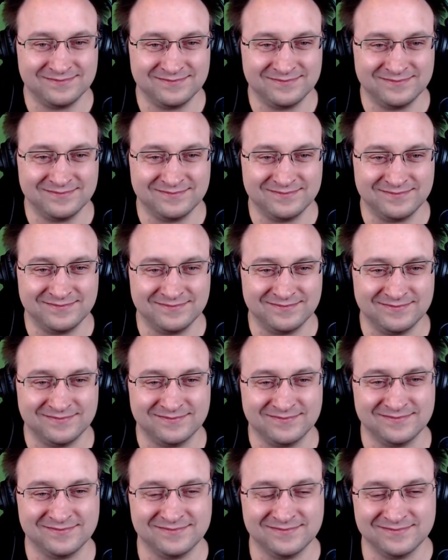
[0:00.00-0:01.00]

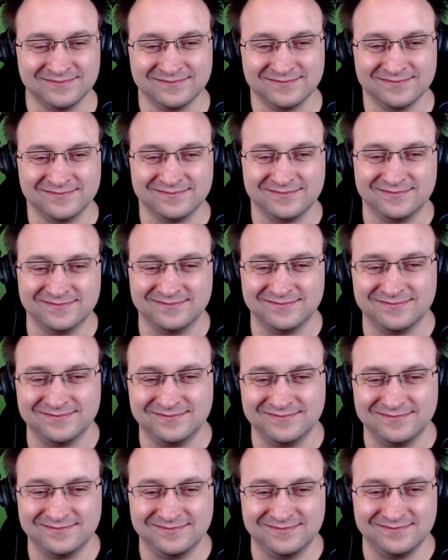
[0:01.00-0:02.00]

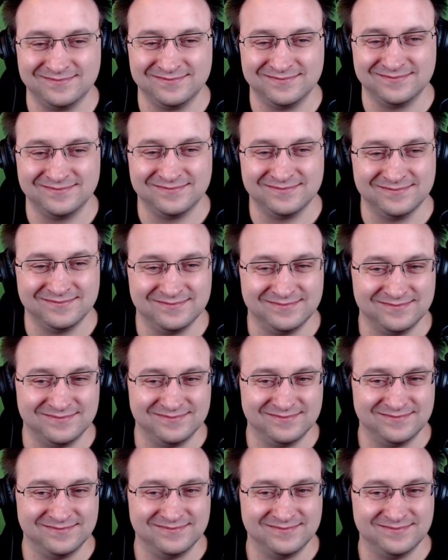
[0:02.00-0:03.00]

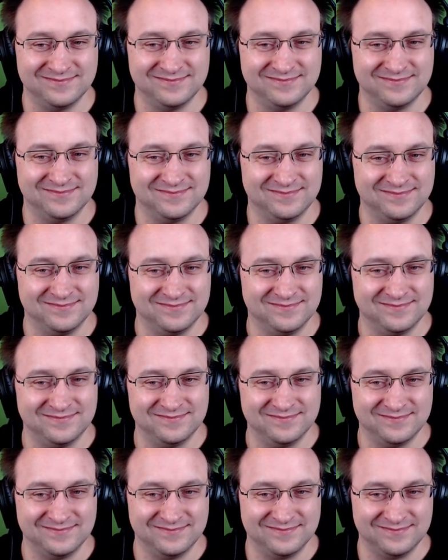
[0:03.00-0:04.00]

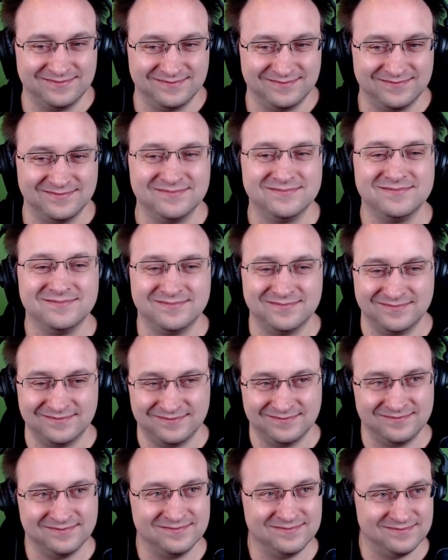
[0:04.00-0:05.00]

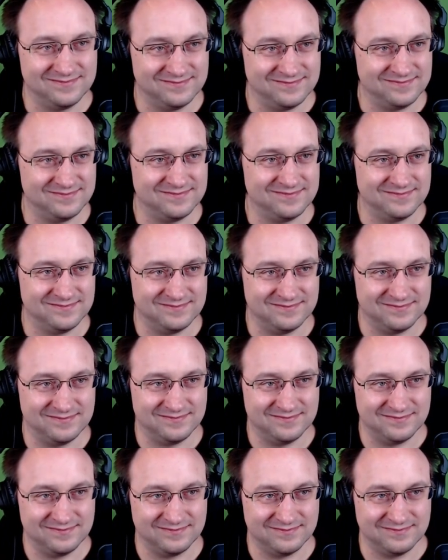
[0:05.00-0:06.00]
No words are spoken by the person on screen.